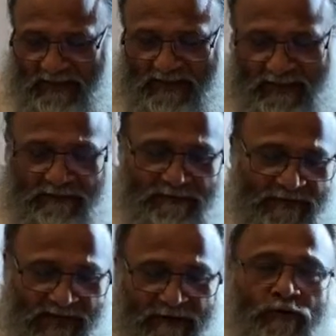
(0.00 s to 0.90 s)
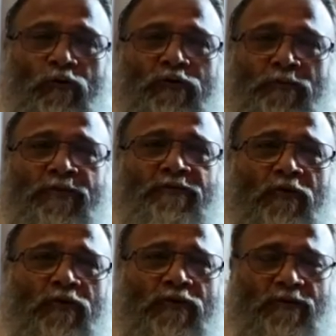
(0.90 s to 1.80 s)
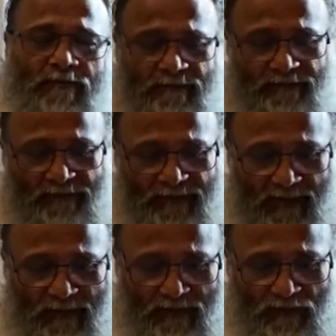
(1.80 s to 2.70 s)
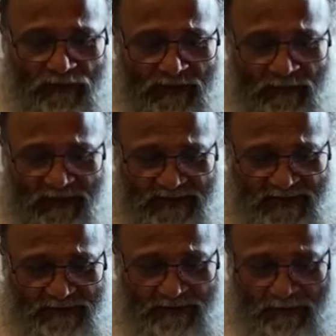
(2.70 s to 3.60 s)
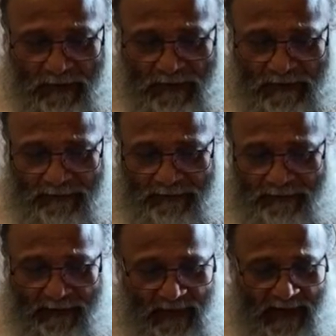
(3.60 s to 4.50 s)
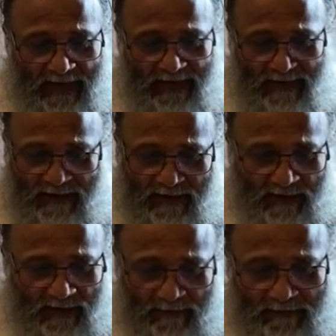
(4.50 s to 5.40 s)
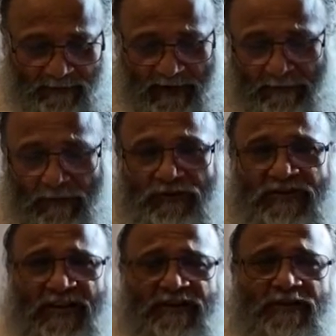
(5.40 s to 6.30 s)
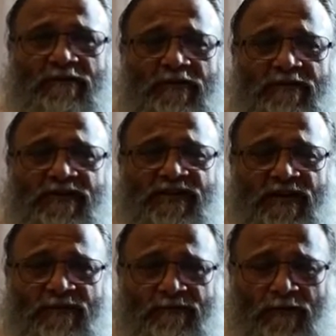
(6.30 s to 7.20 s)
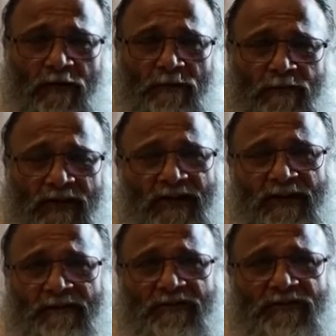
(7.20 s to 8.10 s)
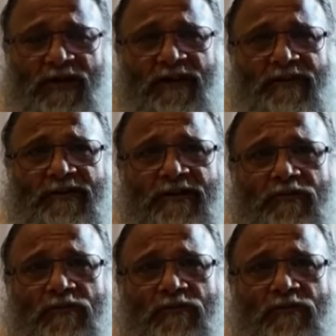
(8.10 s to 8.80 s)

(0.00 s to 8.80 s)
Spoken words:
shift which I told you before, in 2-3 verses before, that we have to change our vision from individuality